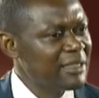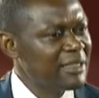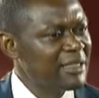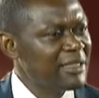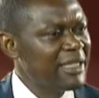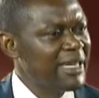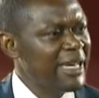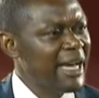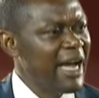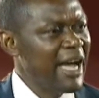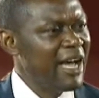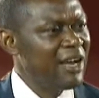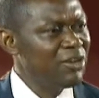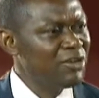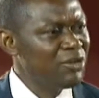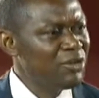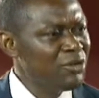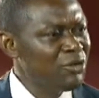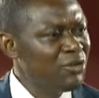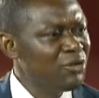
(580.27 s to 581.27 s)
they are
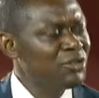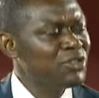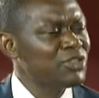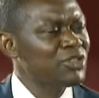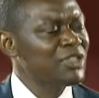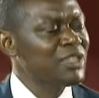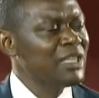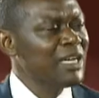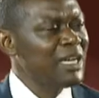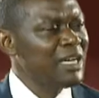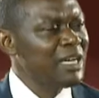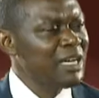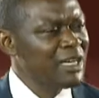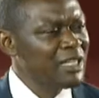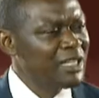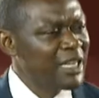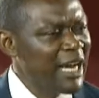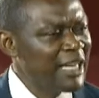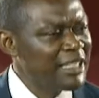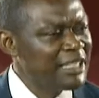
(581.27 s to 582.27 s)
not
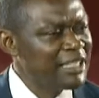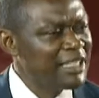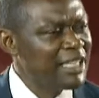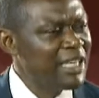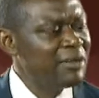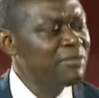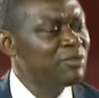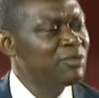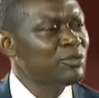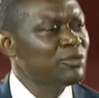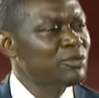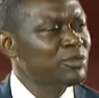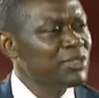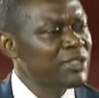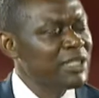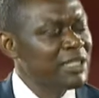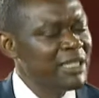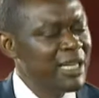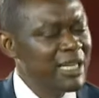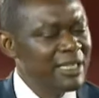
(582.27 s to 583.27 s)
ashamed to
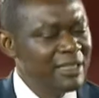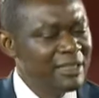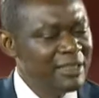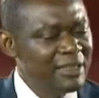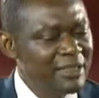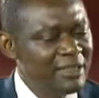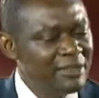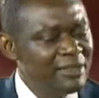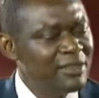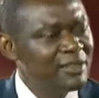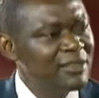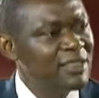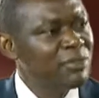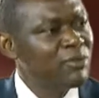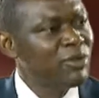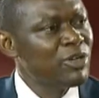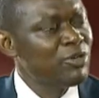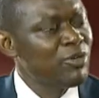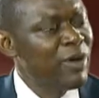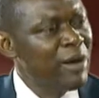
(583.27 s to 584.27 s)
say that this is the
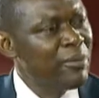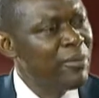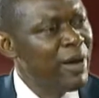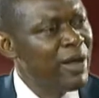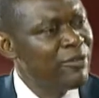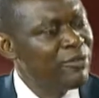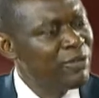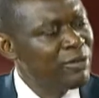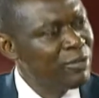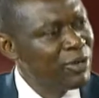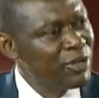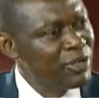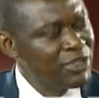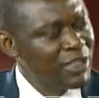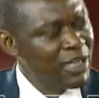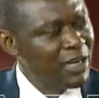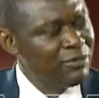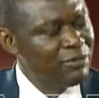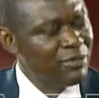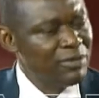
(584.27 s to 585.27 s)
money we are buying for
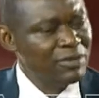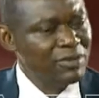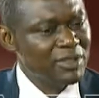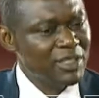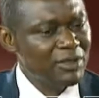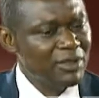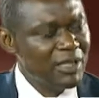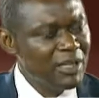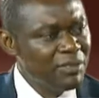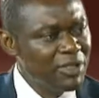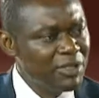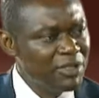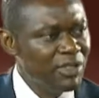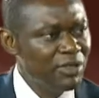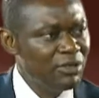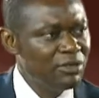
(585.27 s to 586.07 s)
political forms. Now, let me tell you